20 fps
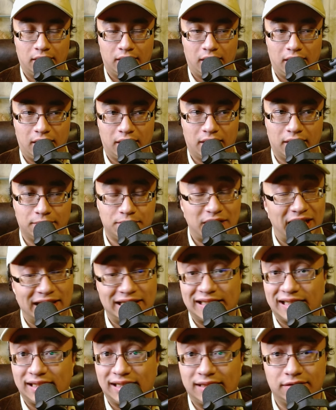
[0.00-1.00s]
Uh, that
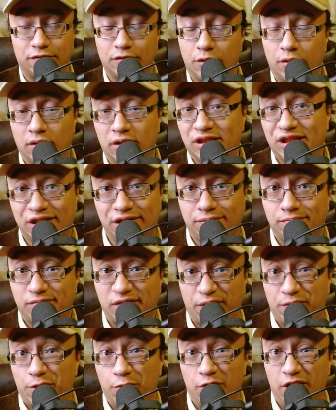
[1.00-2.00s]
said, of course,
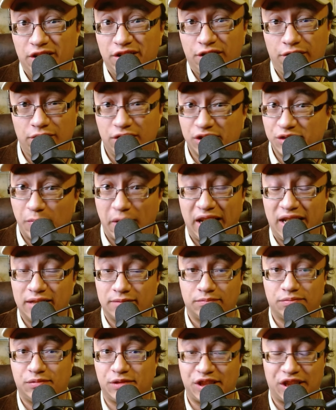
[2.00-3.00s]
if you want to, just make
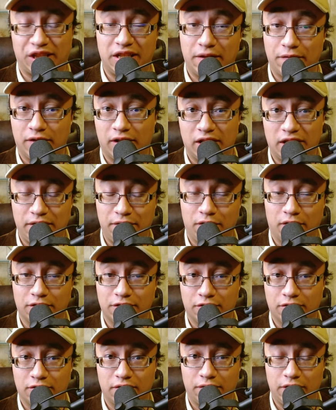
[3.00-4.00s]
it significantly
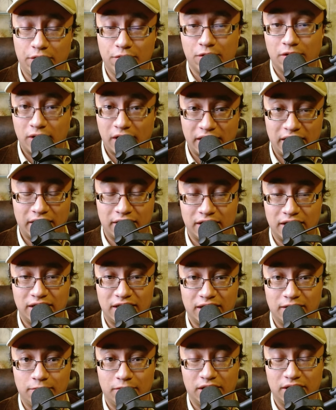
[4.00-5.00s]
further in the future, like how they
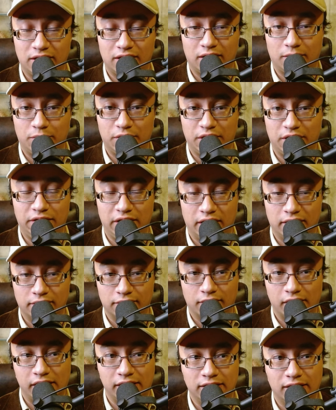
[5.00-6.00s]
did with Oblivion,
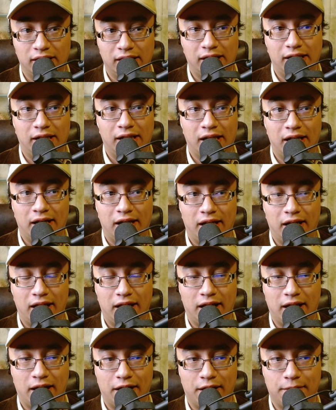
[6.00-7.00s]
right?
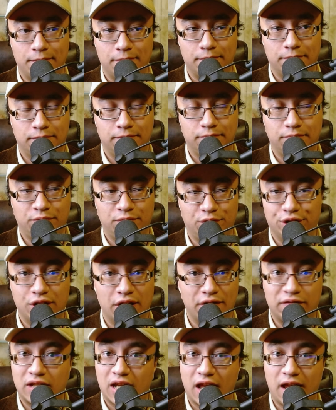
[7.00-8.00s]
Um, put
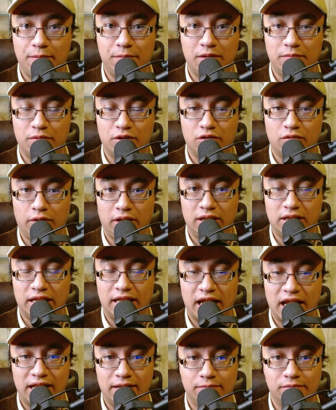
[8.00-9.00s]
enough time in between the
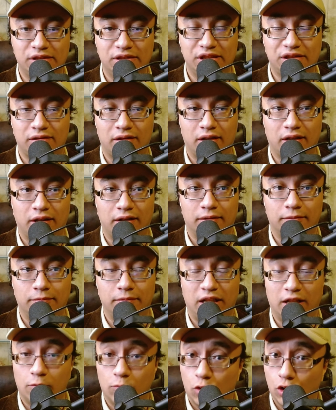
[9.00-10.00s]
games uh,
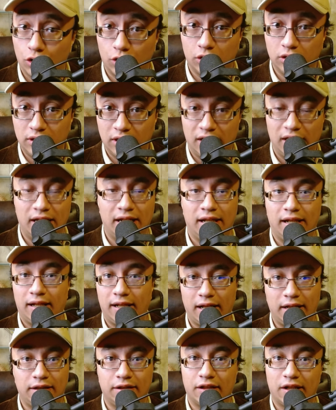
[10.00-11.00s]
in world,
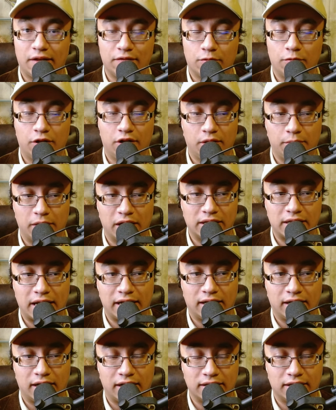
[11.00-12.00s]
and you don't have to worry about that
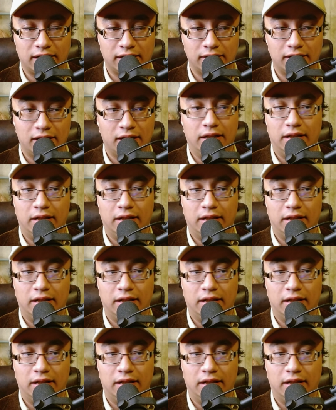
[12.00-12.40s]
kind of thing.